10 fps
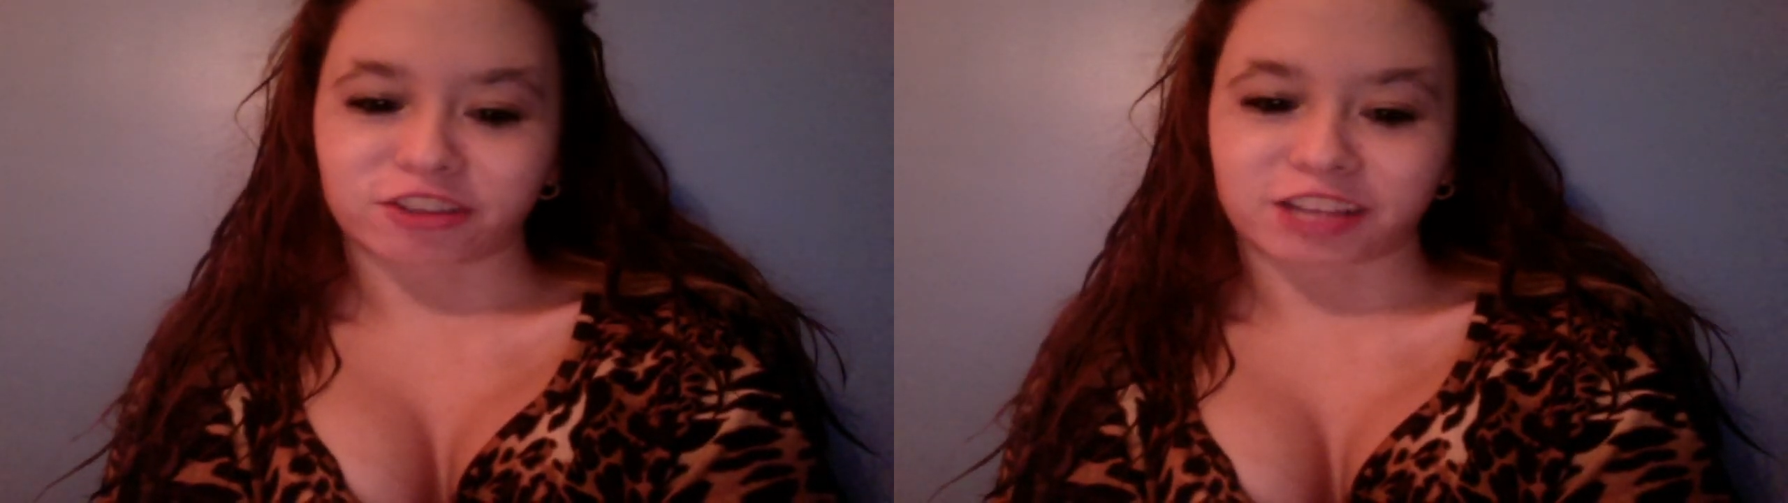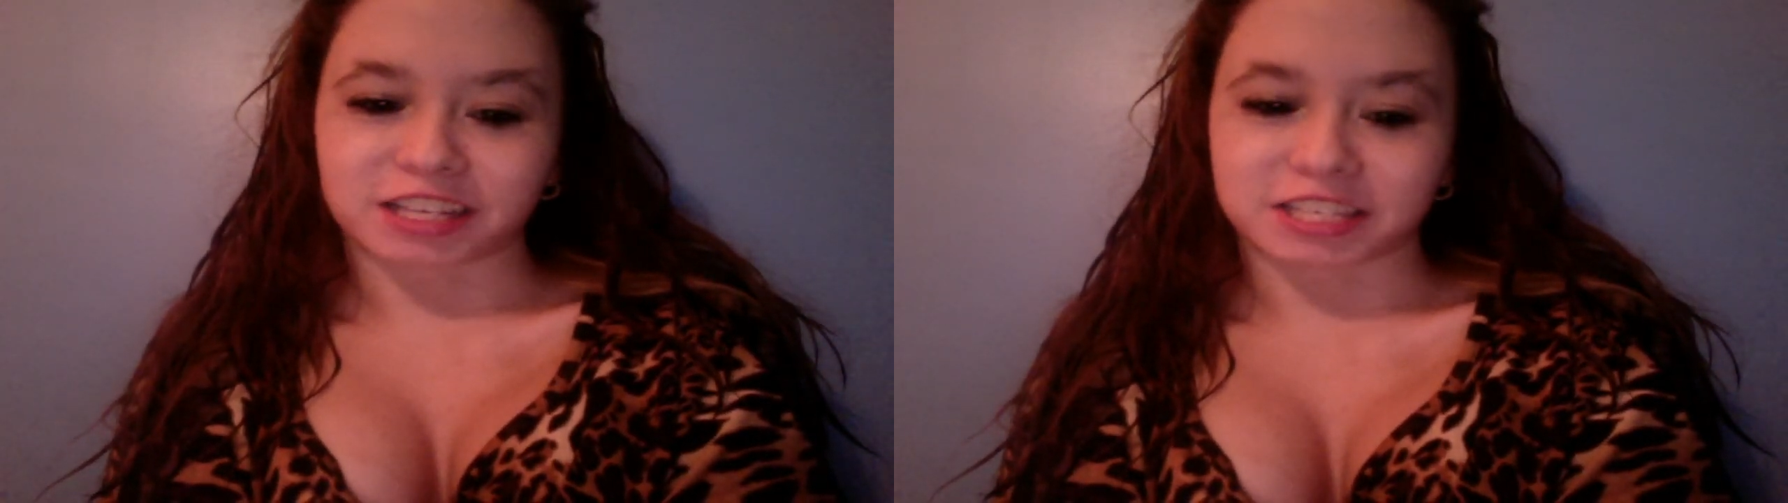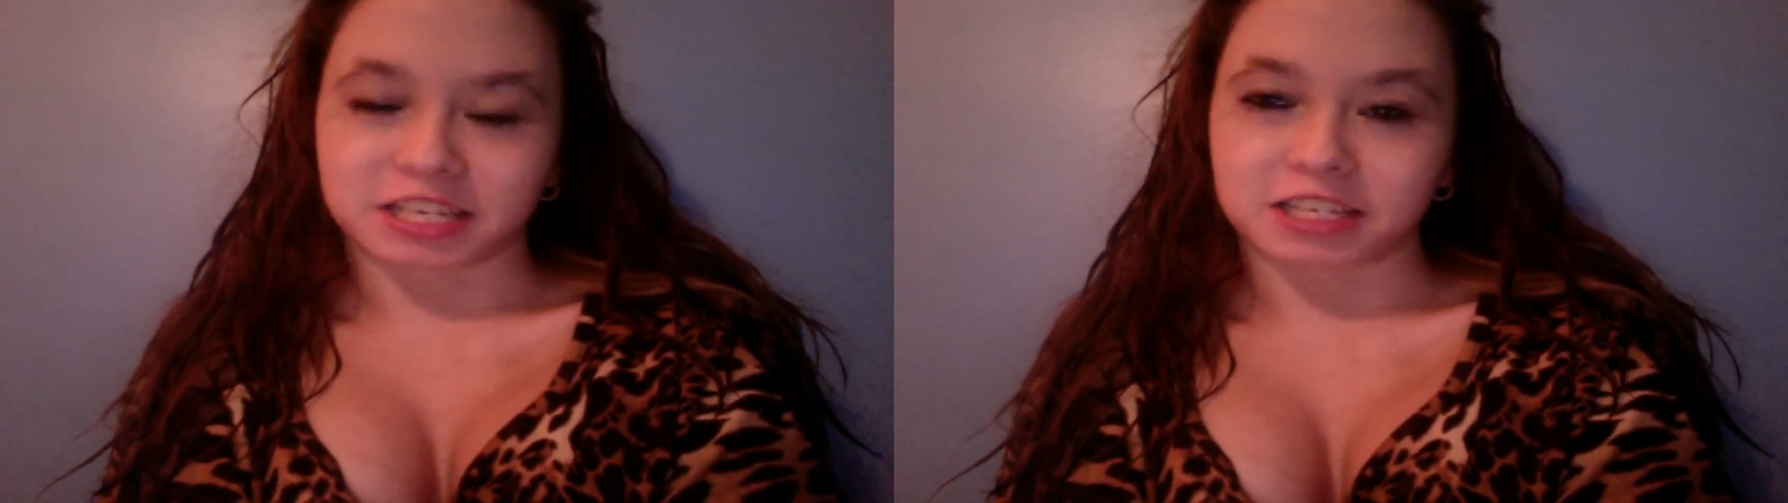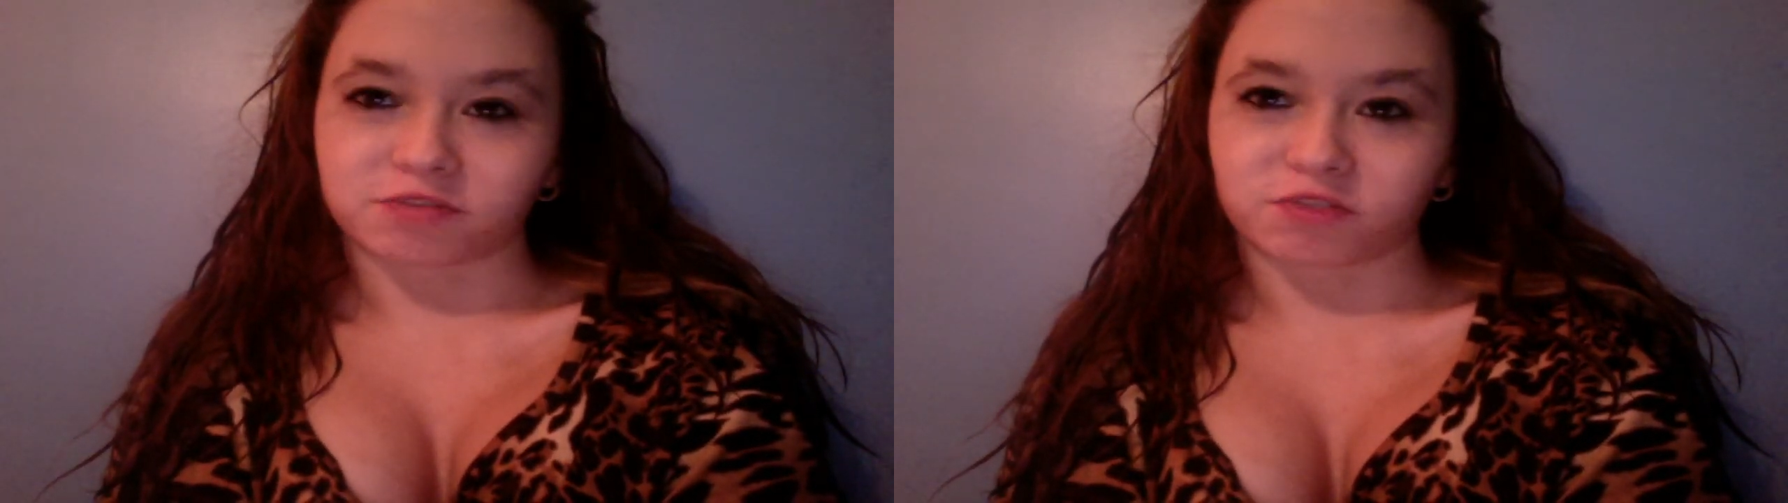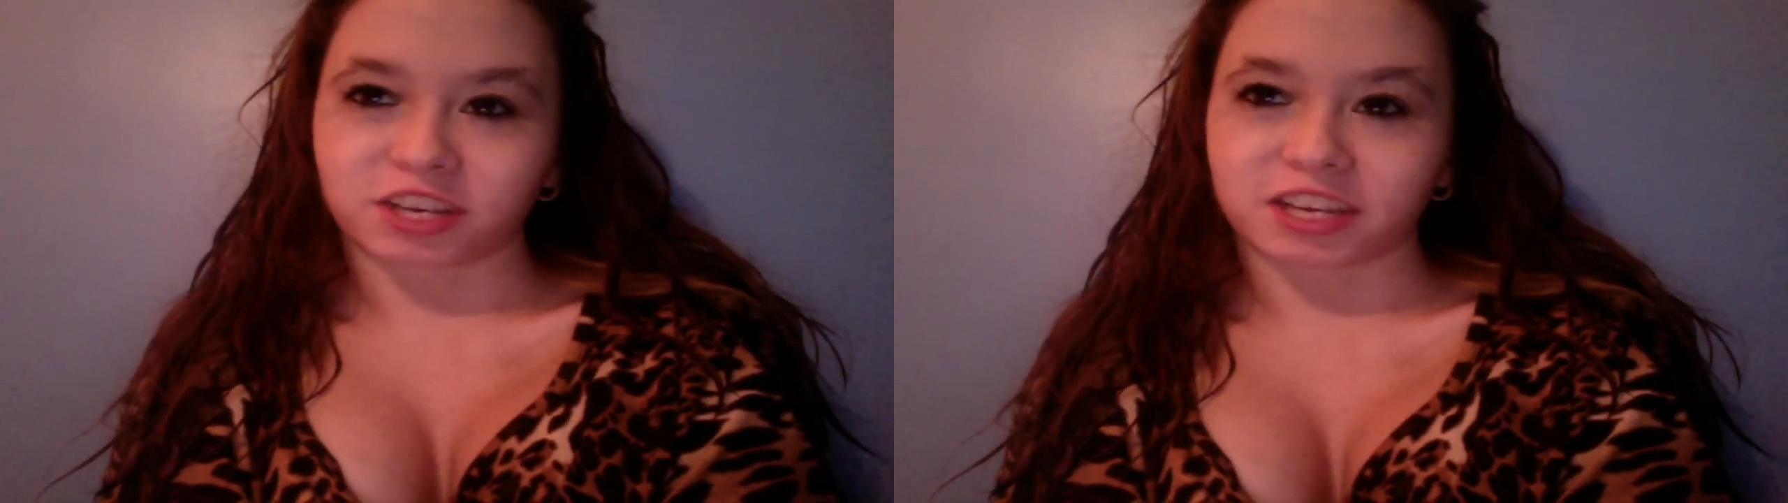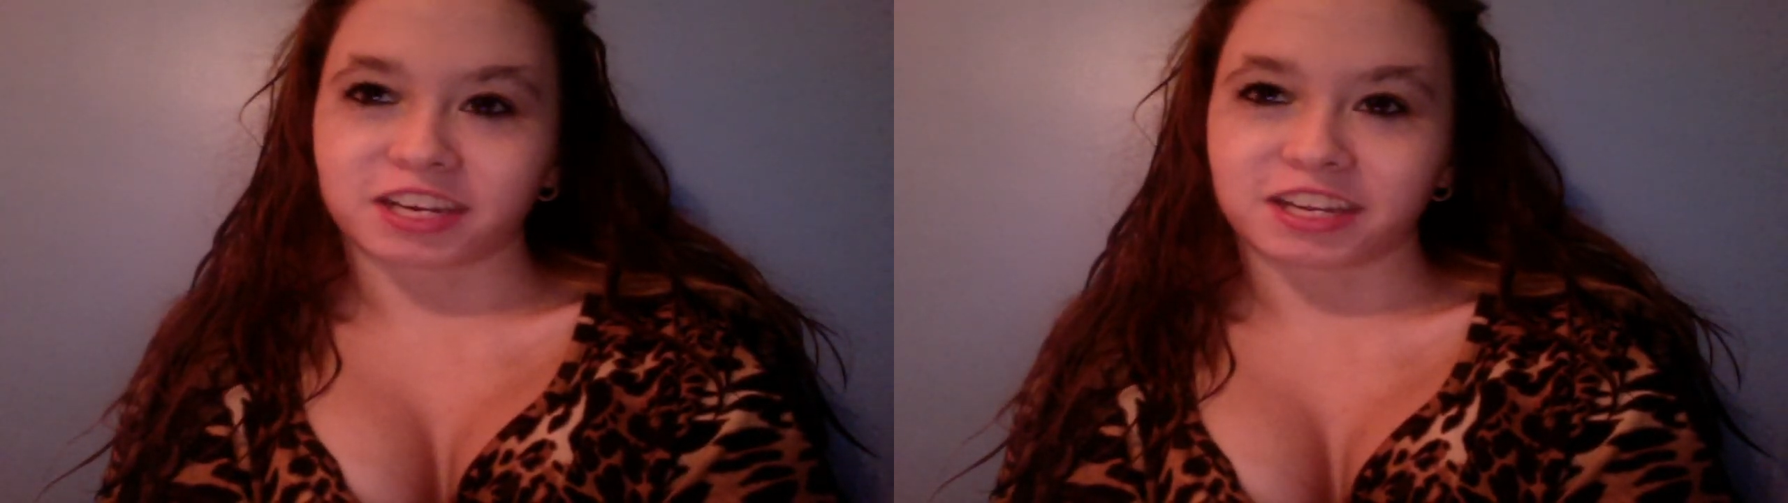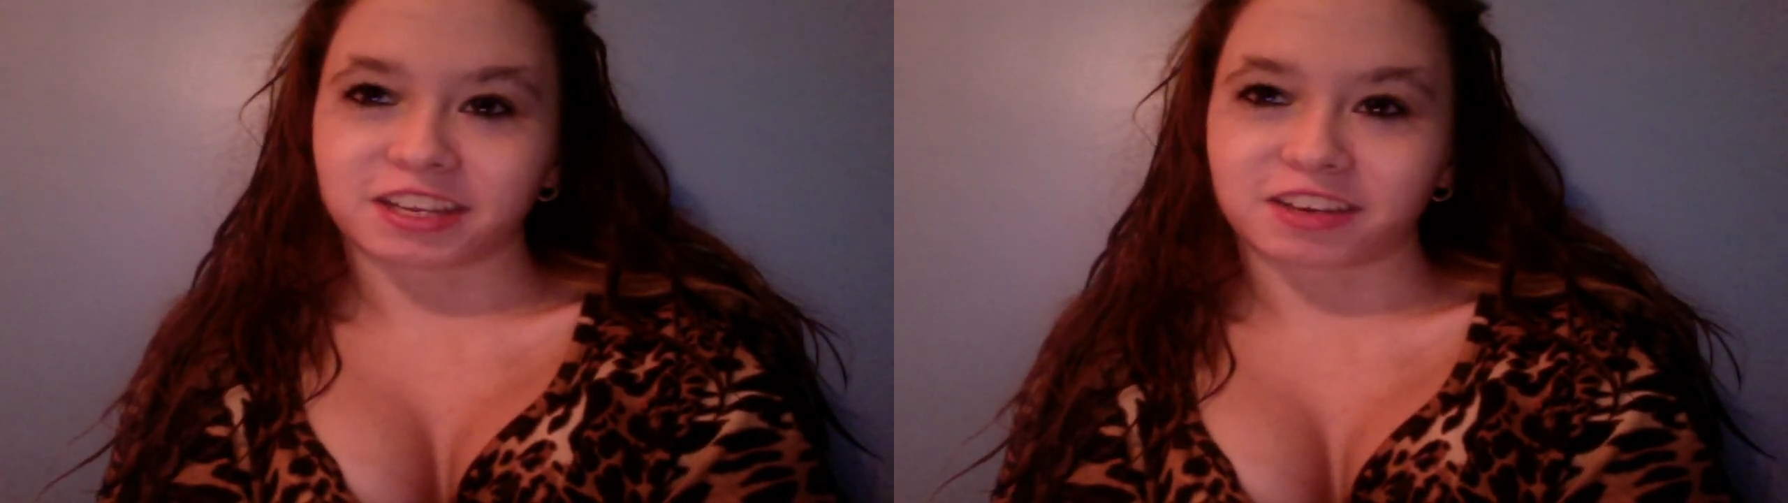things in his freaking